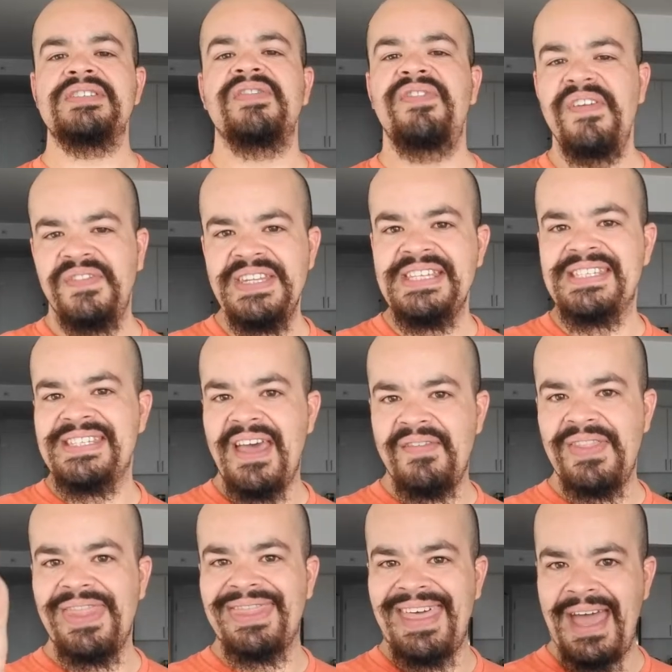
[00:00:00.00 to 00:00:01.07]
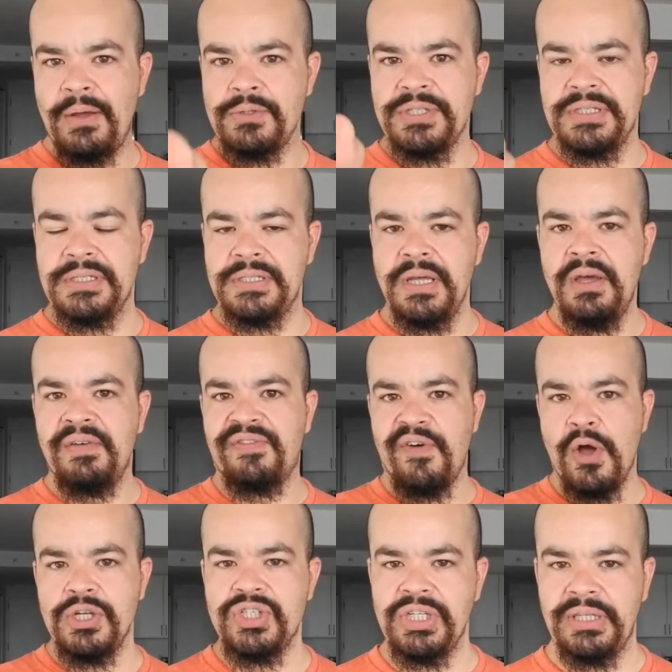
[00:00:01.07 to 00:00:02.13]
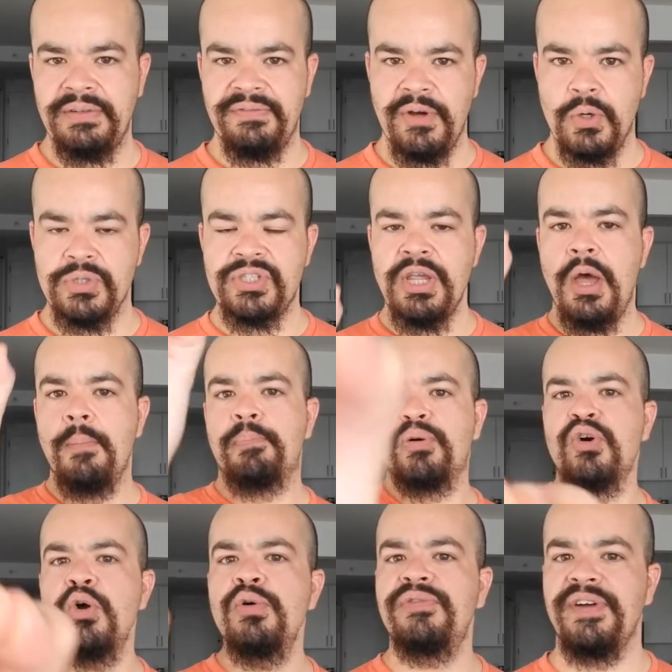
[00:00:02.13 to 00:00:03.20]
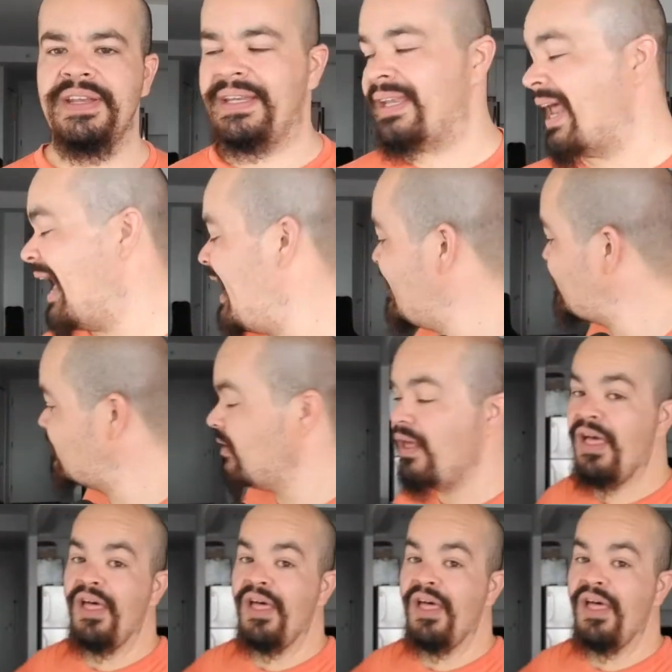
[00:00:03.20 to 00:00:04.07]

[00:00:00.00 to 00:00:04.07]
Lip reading: It's 57,000 fraudulent votes proven, not